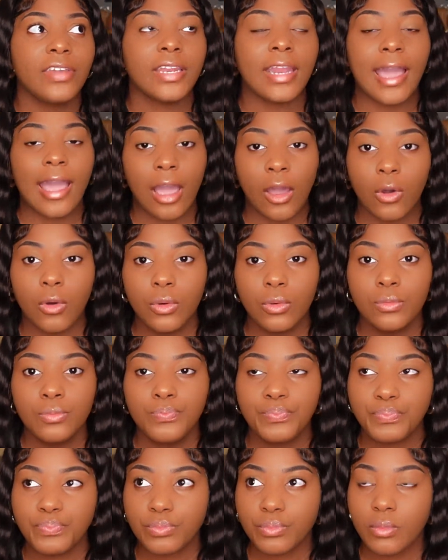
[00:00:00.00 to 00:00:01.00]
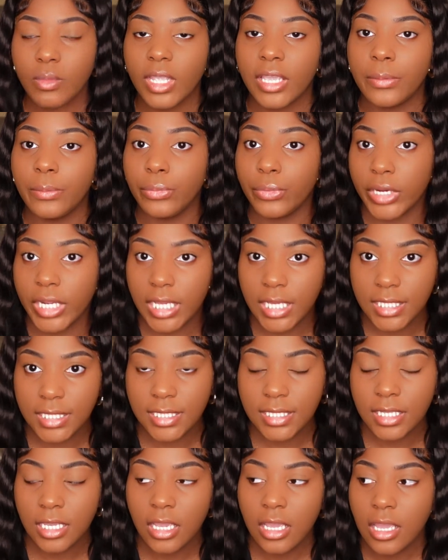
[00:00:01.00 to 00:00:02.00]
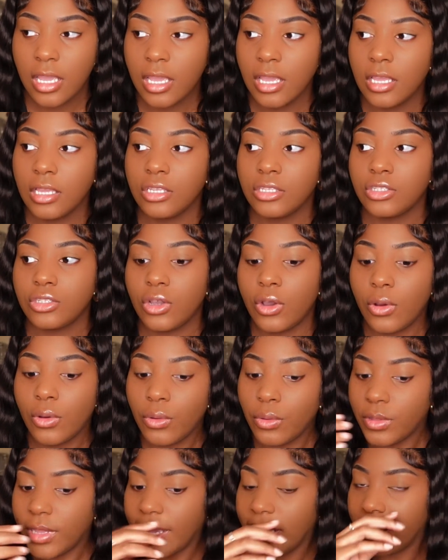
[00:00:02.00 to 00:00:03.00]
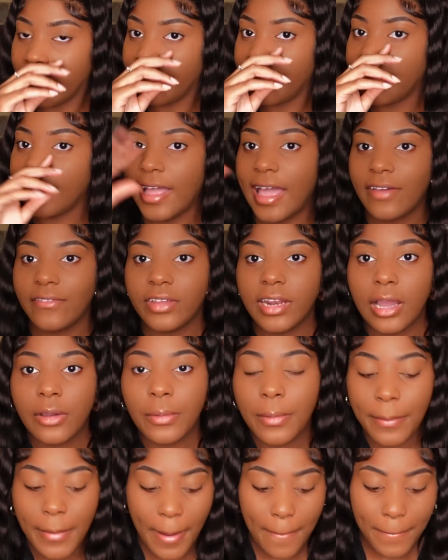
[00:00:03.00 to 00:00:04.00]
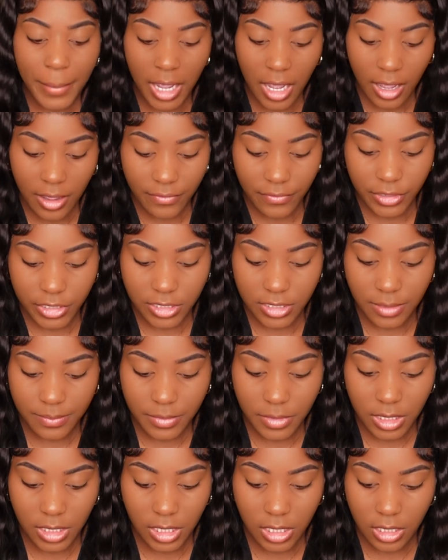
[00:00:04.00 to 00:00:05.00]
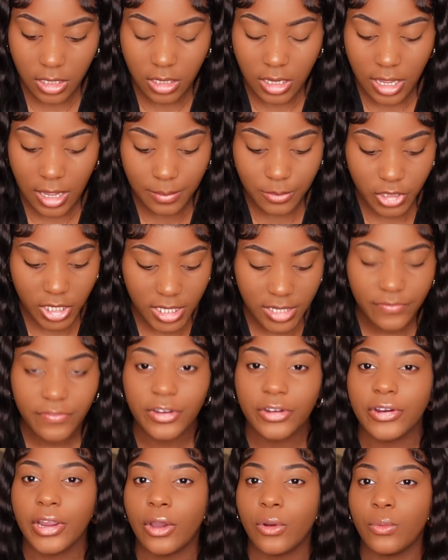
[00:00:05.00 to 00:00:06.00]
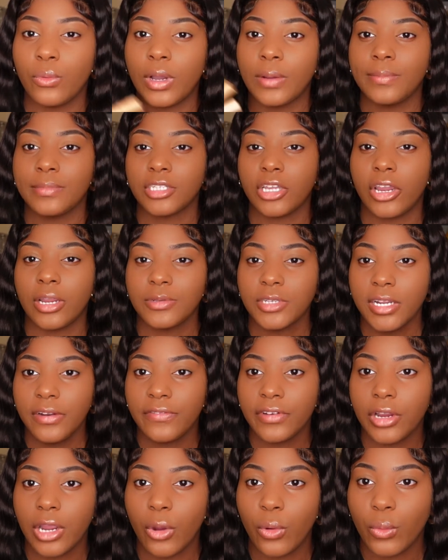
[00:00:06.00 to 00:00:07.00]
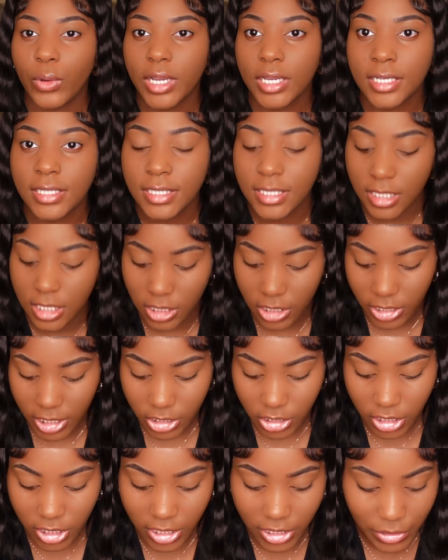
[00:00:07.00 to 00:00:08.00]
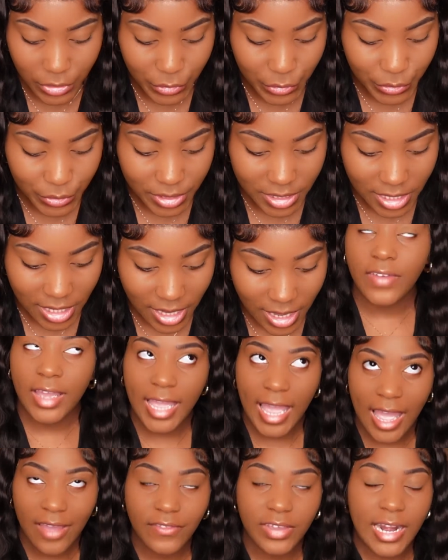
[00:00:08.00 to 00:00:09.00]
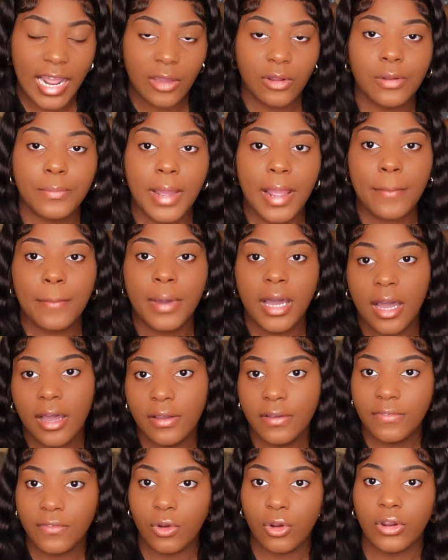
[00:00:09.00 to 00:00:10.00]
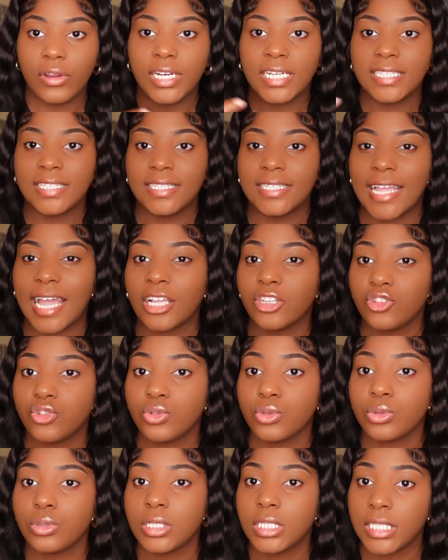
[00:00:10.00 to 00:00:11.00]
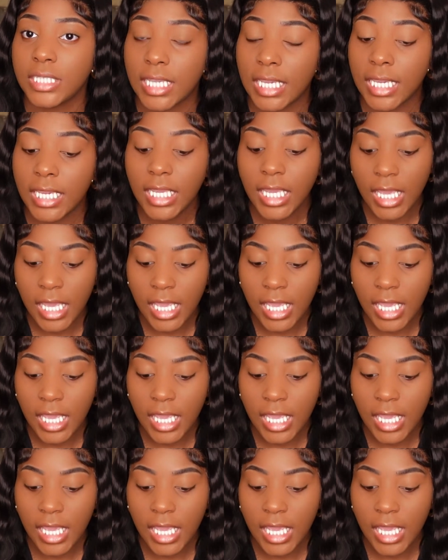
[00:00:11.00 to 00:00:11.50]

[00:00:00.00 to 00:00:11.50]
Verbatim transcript: it out it breaks so like if I'll have it out on a puff or something I'm trying to figure out I'm sorry I'm trying to figure out what concealer I should use if I have it out of my puff or in its natural state